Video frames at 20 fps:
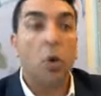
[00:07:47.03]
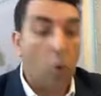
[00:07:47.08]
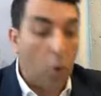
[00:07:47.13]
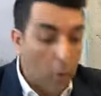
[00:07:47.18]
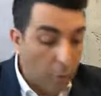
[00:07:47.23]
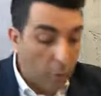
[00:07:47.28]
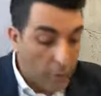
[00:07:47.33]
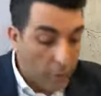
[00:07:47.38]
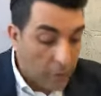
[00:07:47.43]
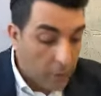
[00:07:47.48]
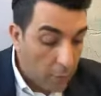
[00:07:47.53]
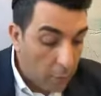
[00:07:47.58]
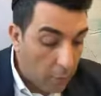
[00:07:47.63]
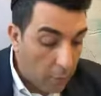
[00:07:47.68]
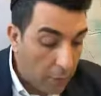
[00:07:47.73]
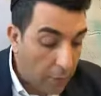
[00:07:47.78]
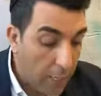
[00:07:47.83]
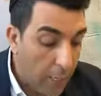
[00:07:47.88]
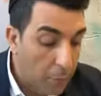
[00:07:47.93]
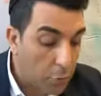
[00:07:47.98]
All of a sudden, when
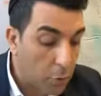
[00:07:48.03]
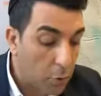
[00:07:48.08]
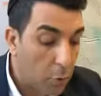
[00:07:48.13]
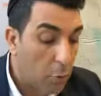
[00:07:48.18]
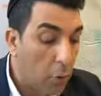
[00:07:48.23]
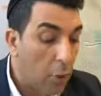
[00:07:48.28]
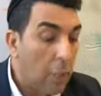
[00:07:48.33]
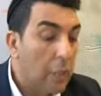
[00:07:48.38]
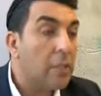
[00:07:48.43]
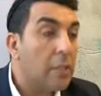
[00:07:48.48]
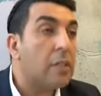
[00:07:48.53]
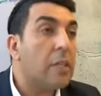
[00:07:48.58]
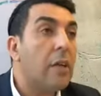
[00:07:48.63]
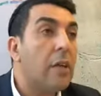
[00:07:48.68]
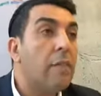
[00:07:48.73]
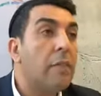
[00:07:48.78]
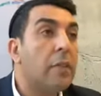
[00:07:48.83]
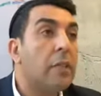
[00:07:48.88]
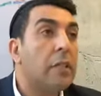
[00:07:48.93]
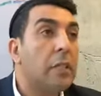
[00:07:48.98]
it comes to
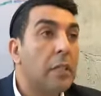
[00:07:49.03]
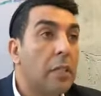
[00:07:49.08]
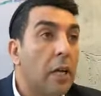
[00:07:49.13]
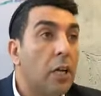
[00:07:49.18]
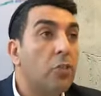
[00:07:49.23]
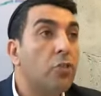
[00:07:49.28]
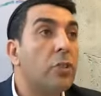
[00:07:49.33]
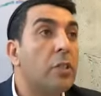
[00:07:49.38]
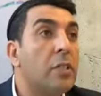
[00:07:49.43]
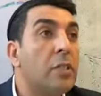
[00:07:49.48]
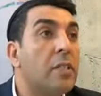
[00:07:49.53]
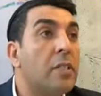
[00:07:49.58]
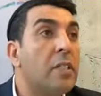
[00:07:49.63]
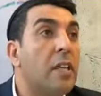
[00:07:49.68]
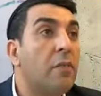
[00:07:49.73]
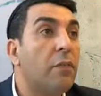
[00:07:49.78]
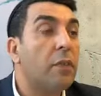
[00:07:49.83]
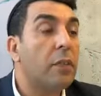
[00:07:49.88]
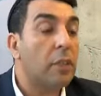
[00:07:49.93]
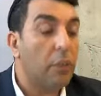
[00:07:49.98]

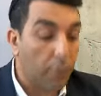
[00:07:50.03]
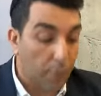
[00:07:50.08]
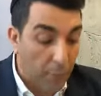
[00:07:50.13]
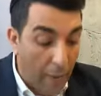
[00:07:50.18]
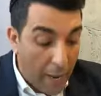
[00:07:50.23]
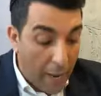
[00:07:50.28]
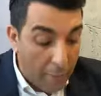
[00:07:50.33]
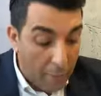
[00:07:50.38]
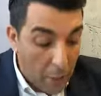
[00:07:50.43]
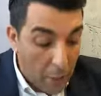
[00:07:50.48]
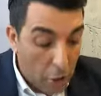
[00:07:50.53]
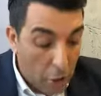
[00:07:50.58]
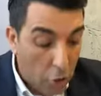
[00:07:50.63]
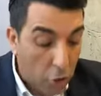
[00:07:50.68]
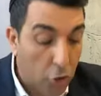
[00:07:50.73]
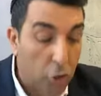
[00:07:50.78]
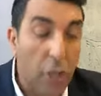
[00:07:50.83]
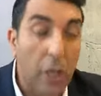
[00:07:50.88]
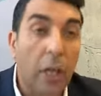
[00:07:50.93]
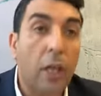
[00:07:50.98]
1775
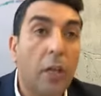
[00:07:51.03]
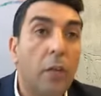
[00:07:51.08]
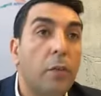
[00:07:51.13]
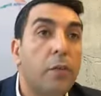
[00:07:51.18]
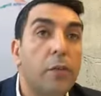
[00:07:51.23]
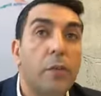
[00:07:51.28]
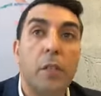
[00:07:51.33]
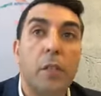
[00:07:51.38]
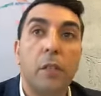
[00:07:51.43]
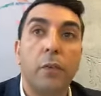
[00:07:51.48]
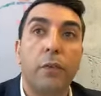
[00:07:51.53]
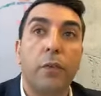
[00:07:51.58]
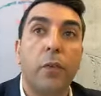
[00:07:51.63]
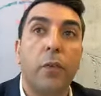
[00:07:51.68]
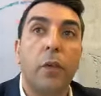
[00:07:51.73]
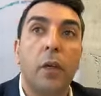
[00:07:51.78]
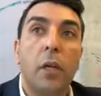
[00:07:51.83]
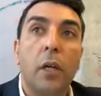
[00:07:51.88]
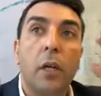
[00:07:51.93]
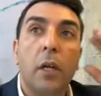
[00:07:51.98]
shekel of
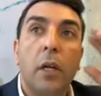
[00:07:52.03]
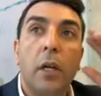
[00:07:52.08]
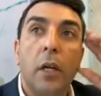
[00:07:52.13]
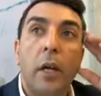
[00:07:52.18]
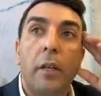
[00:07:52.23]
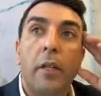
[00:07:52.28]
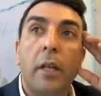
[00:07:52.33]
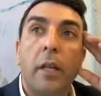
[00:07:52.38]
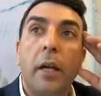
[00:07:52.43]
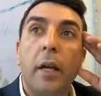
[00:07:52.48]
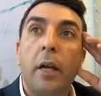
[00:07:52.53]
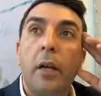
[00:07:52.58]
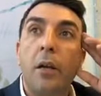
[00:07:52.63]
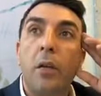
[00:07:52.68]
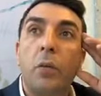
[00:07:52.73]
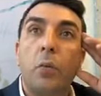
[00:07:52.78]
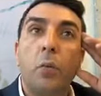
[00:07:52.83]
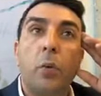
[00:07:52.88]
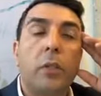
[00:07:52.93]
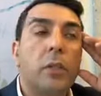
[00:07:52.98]
silver,
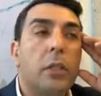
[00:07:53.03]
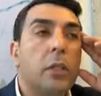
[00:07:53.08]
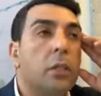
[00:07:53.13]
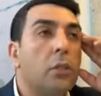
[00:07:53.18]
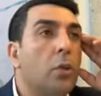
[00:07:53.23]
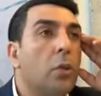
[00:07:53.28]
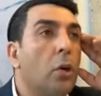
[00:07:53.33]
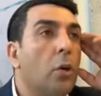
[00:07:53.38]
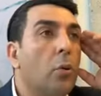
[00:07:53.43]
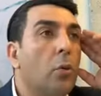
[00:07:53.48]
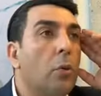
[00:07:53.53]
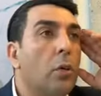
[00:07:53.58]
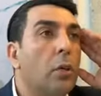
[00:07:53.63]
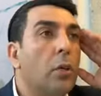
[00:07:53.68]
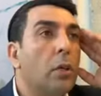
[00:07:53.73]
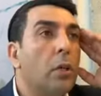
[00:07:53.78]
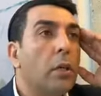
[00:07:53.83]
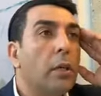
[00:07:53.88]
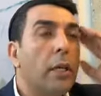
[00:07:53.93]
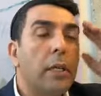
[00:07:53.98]
and where did it go?
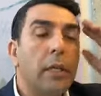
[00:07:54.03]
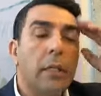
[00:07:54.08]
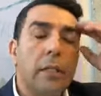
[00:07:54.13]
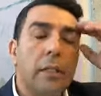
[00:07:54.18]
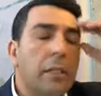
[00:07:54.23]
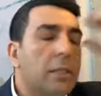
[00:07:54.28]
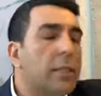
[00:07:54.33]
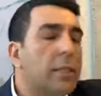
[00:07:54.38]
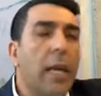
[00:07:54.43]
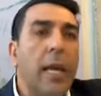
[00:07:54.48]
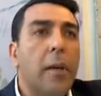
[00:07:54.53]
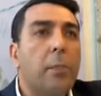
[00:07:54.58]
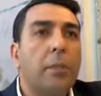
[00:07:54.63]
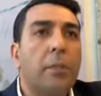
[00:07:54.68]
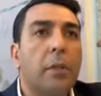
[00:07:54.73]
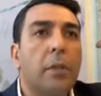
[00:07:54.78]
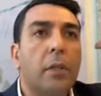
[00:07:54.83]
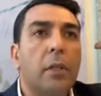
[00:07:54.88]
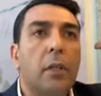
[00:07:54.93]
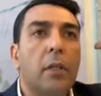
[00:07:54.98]
And it
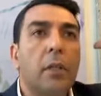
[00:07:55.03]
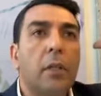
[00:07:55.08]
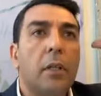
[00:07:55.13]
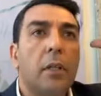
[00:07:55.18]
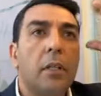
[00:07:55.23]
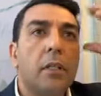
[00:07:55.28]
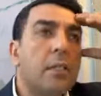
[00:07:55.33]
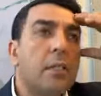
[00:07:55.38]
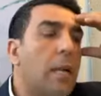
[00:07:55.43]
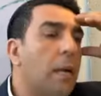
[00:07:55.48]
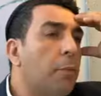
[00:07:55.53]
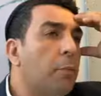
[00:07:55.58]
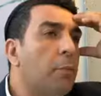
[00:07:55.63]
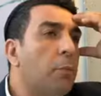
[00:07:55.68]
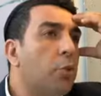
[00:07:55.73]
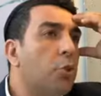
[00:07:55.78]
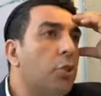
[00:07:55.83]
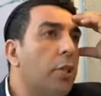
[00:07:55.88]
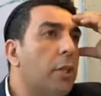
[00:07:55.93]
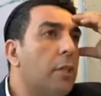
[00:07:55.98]
escaped. Escaped
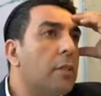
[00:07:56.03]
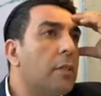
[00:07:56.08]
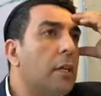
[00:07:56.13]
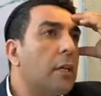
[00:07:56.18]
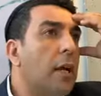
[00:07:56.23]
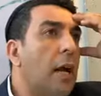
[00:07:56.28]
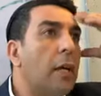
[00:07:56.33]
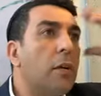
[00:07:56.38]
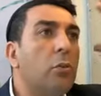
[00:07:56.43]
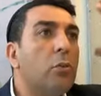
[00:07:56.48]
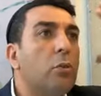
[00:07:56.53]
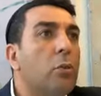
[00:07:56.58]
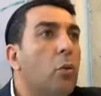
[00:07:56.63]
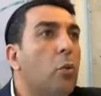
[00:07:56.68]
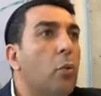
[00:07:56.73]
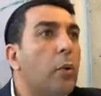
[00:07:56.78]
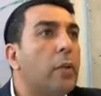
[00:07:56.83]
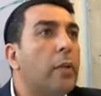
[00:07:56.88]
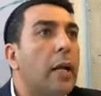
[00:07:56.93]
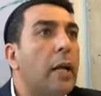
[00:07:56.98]
Moshe. He's like, I don't know
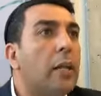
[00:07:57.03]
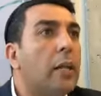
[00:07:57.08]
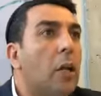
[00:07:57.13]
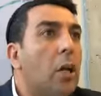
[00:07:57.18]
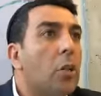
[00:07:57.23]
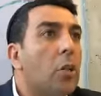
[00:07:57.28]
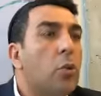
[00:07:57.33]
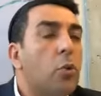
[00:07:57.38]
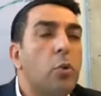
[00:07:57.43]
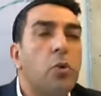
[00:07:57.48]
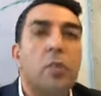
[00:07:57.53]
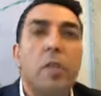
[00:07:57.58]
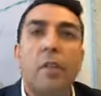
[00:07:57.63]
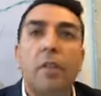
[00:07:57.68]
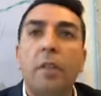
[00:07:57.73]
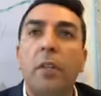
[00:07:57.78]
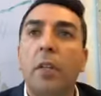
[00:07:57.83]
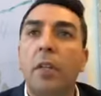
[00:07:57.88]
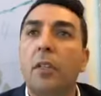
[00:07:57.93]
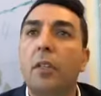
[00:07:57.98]
where that those
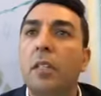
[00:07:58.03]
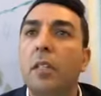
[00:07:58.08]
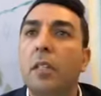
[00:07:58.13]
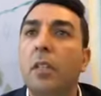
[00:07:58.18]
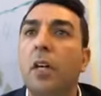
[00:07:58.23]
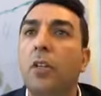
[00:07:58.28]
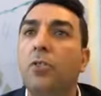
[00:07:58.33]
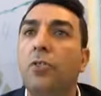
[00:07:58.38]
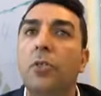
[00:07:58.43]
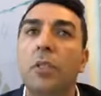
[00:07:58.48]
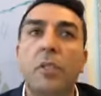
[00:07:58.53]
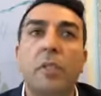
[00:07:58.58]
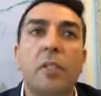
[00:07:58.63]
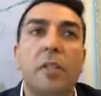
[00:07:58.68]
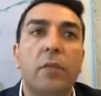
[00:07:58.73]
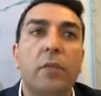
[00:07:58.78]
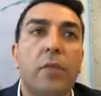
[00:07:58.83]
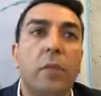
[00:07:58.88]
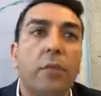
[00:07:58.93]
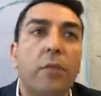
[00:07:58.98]

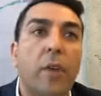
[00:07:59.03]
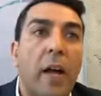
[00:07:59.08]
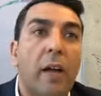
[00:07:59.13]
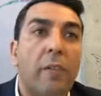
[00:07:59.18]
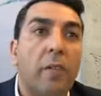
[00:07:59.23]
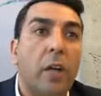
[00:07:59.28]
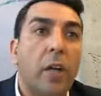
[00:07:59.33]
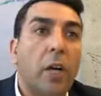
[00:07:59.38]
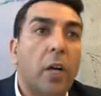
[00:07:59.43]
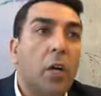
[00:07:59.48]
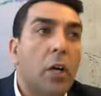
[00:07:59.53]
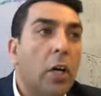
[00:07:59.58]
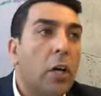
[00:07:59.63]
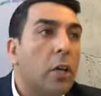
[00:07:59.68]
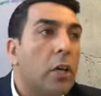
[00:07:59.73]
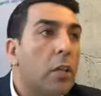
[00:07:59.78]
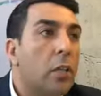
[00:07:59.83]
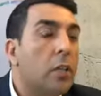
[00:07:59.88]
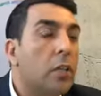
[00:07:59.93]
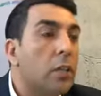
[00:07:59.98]
1775 uh,